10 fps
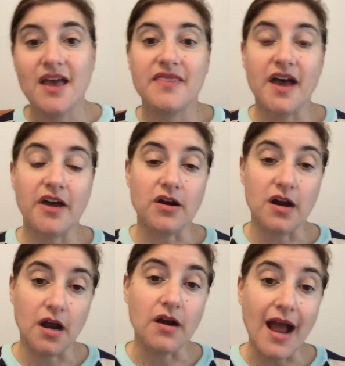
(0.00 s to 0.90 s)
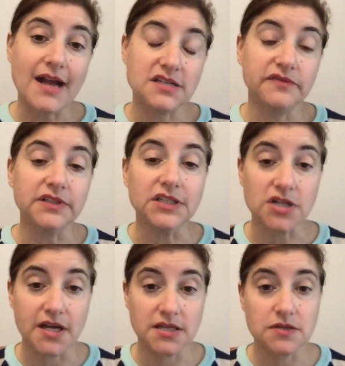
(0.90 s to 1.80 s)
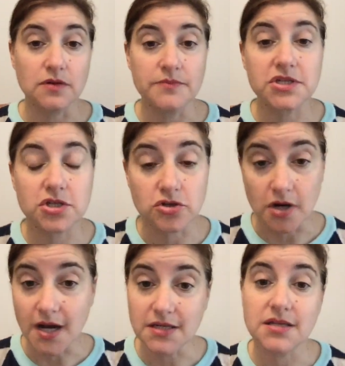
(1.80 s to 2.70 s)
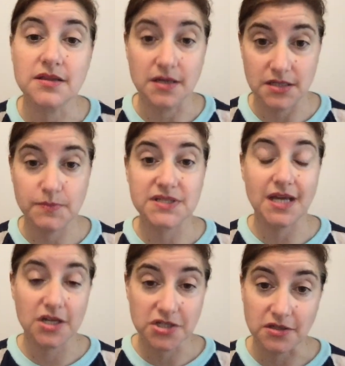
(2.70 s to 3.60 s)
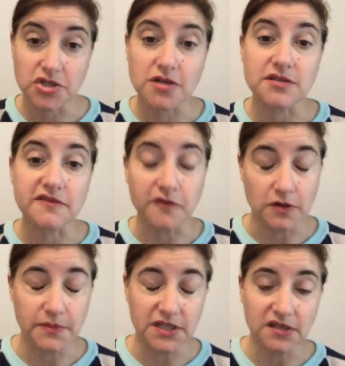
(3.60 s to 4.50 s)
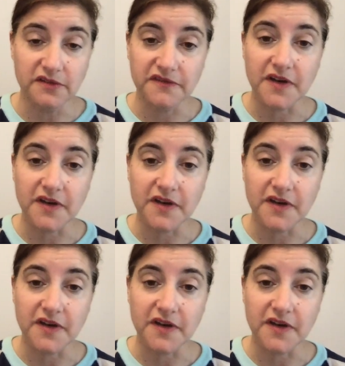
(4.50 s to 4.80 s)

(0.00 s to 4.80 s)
that are actively trying to obstruct this potentially transformative